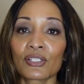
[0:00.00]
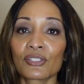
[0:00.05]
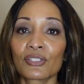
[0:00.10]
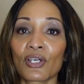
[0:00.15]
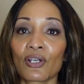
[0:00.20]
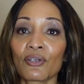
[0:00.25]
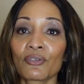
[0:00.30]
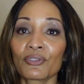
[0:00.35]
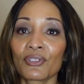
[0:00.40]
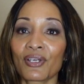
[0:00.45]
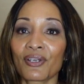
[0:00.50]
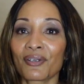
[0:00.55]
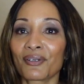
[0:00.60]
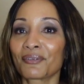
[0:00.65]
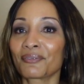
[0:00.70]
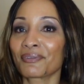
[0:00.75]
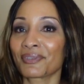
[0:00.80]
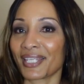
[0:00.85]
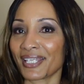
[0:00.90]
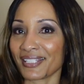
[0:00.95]
Don't
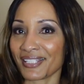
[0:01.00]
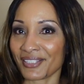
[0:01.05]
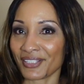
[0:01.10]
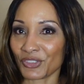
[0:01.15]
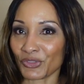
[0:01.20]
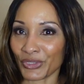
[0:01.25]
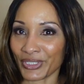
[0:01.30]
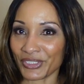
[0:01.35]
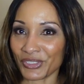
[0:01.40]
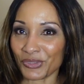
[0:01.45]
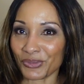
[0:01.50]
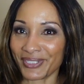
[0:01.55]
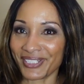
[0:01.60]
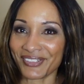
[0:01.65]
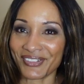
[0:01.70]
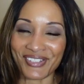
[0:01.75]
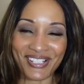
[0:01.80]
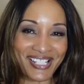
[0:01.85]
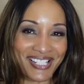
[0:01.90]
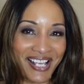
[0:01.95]
know that's the
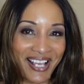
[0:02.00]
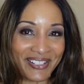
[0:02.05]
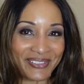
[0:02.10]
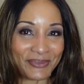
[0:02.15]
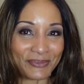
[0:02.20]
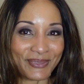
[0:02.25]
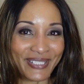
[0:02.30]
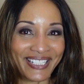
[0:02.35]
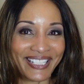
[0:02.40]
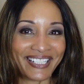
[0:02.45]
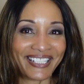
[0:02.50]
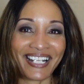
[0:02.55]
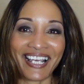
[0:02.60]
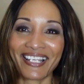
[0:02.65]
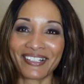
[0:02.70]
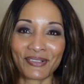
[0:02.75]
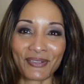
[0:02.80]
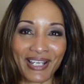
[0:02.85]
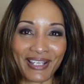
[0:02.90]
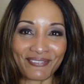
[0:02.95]
trick-or-treaters is Halloween.
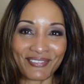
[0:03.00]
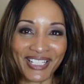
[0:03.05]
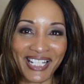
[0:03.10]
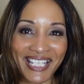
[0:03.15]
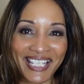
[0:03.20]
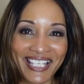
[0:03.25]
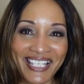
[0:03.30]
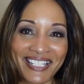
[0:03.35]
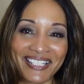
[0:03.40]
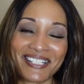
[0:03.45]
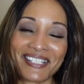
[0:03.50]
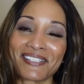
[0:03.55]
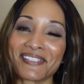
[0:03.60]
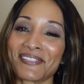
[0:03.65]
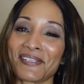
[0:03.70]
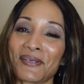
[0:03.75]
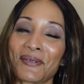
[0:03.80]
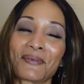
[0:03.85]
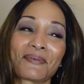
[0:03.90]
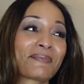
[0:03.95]
I don't have any candy,
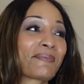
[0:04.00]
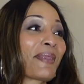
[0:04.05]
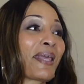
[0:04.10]
so.